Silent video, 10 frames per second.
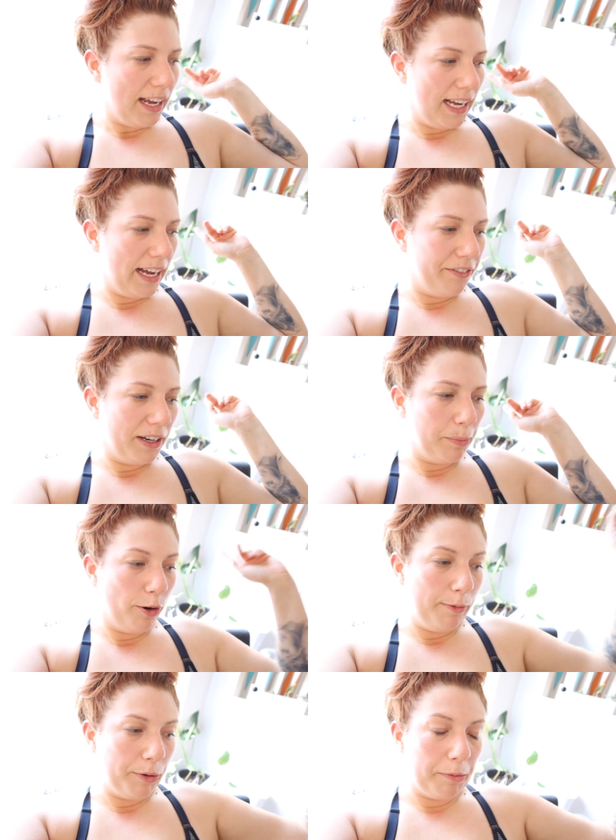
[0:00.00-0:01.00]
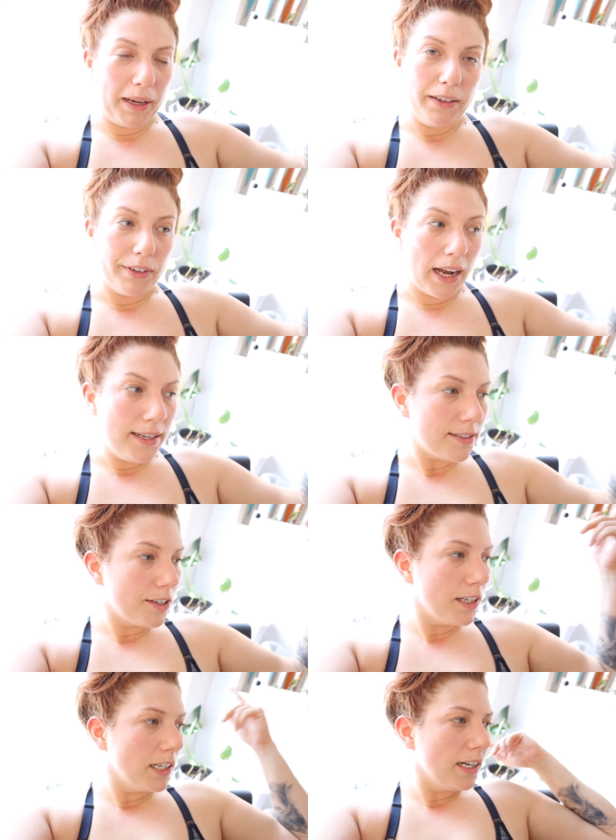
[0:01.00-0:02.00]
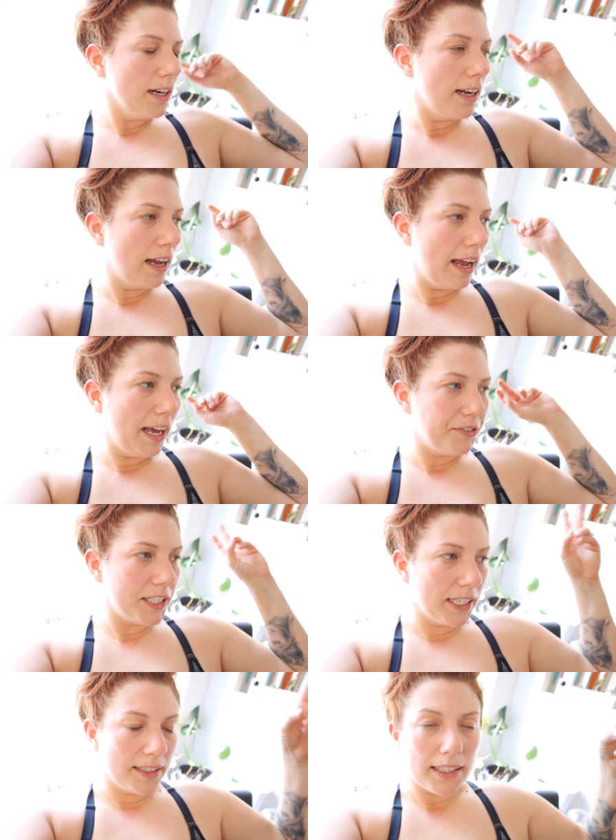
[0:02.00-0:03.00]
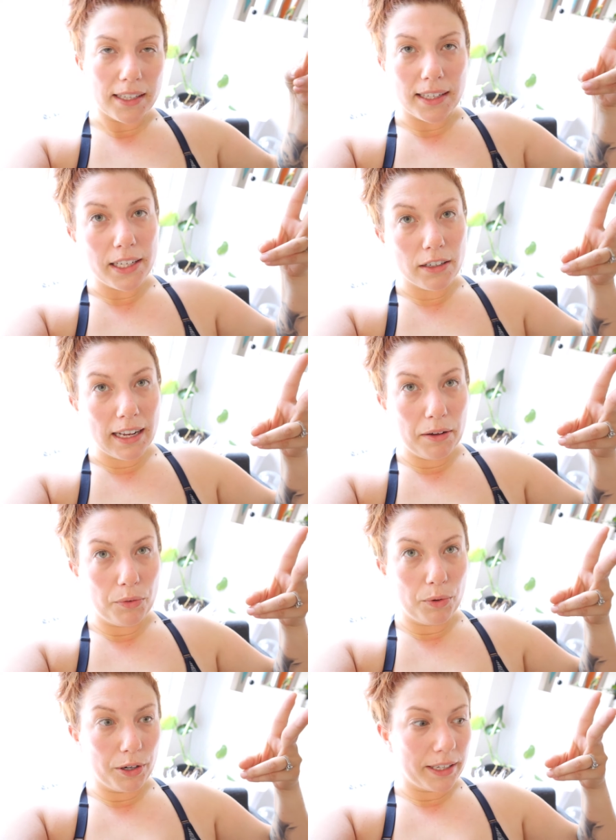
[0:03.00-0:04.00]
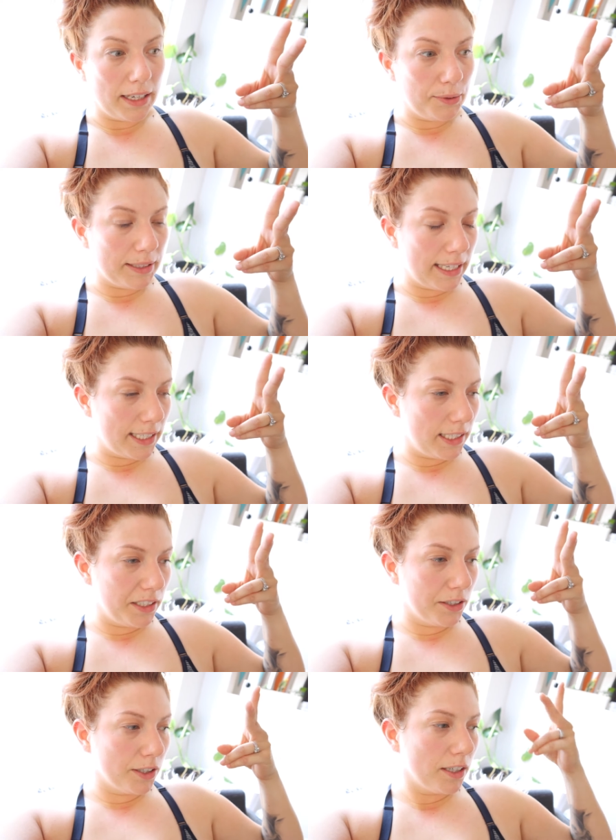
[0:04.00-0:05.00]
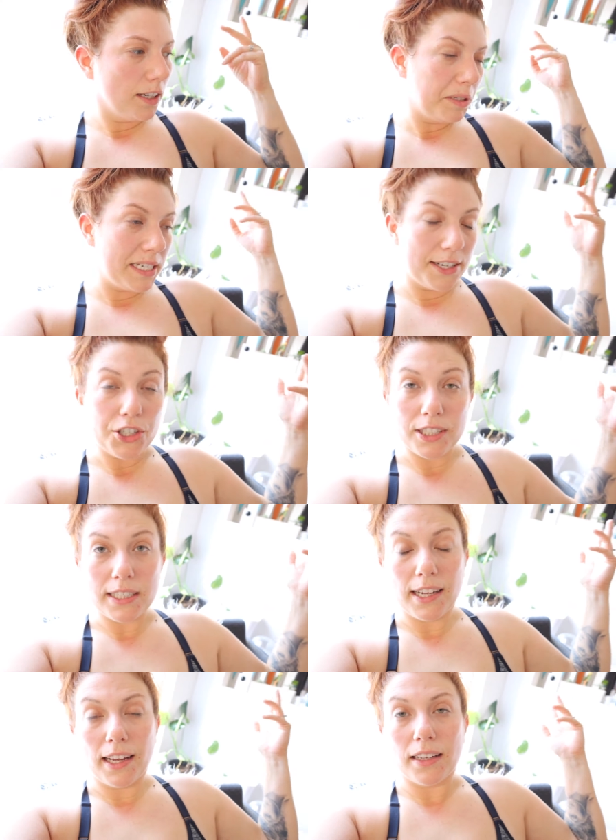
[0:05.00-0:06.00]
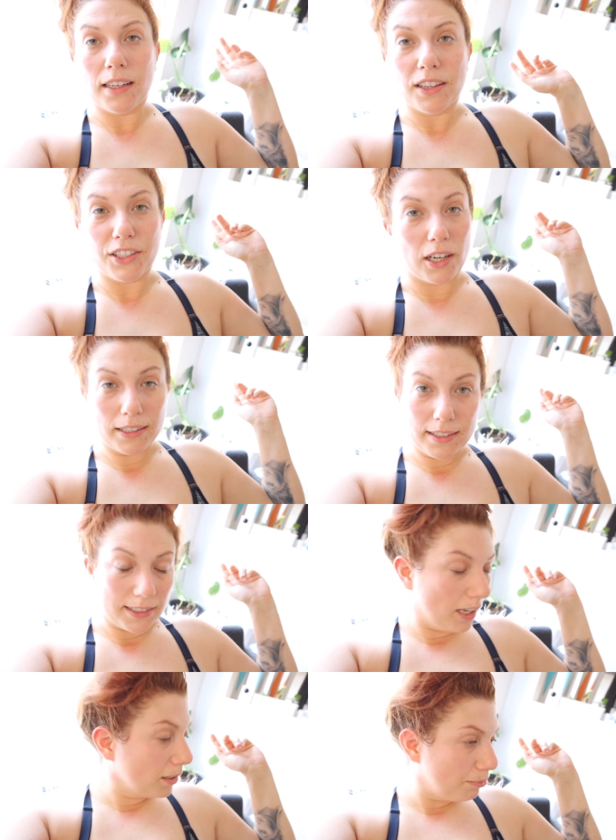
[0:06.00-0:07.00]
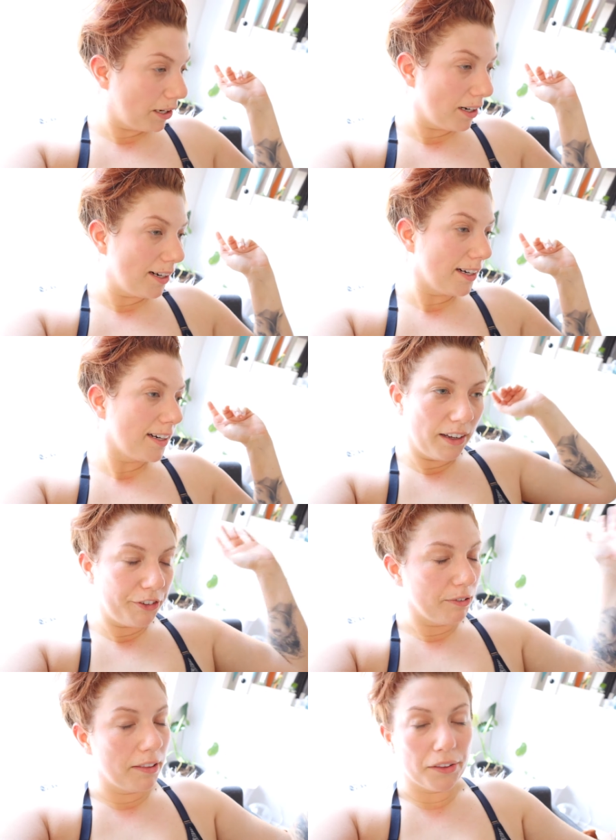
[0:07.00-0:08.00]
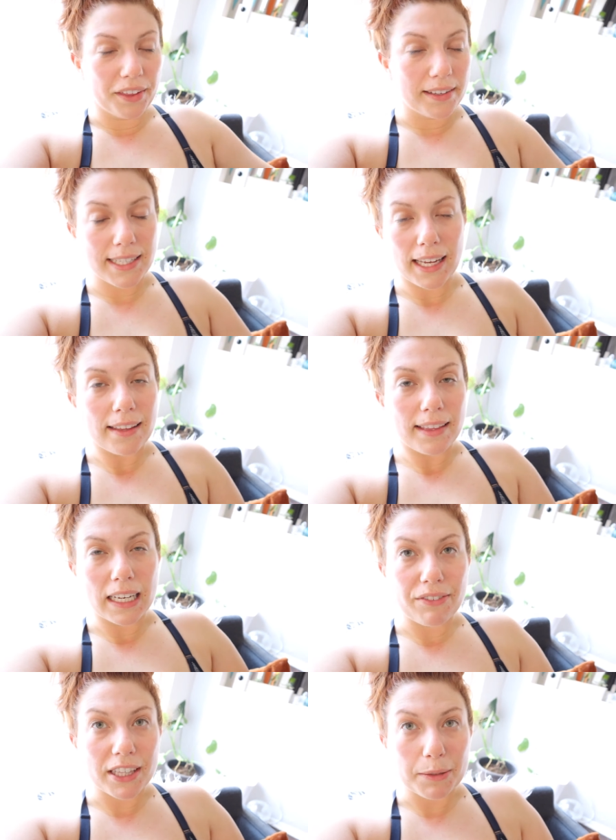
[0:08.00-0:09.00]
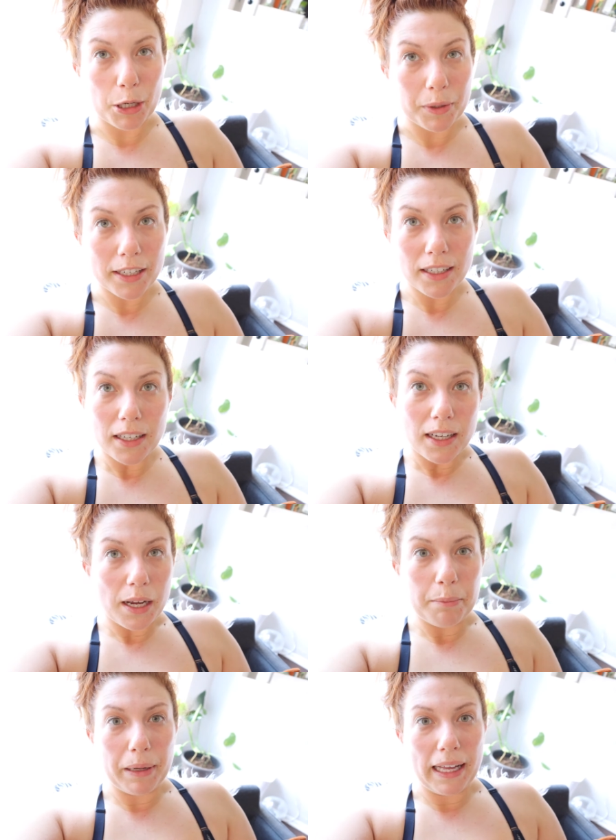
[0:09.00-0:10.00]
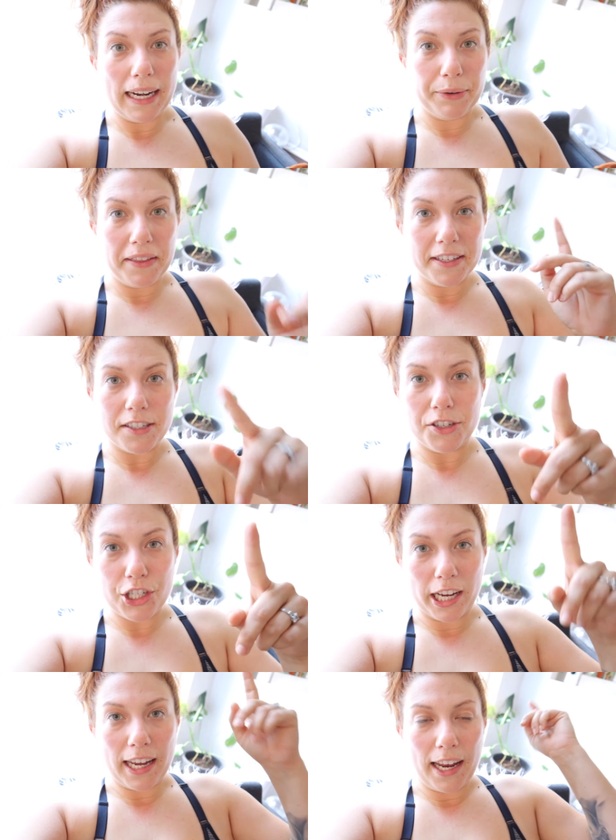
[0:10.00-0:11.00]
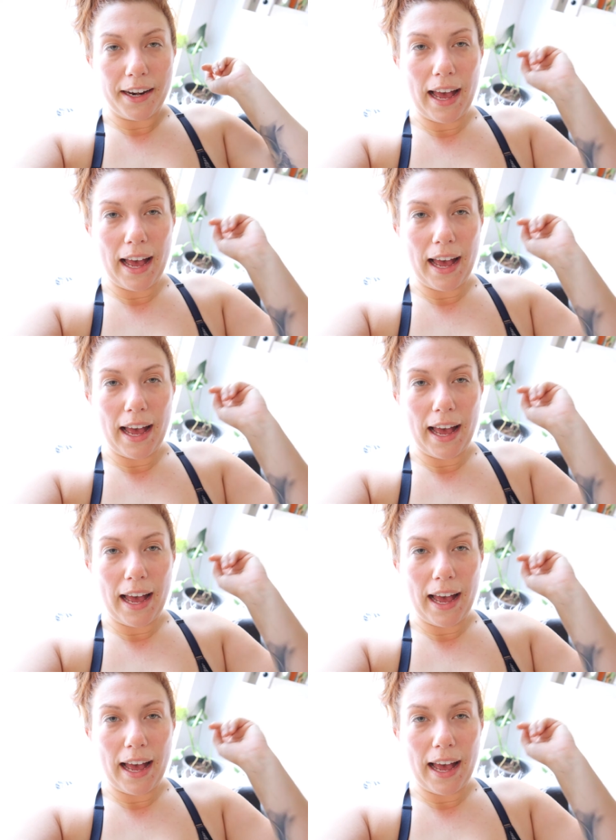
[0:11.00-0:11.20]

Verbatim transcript: I have an appointment with my advisor. I have to get the internet working when they get here, potentially take the dog to the dog park, a few other things I can't think of at the moment. But anyway, this is your check-in.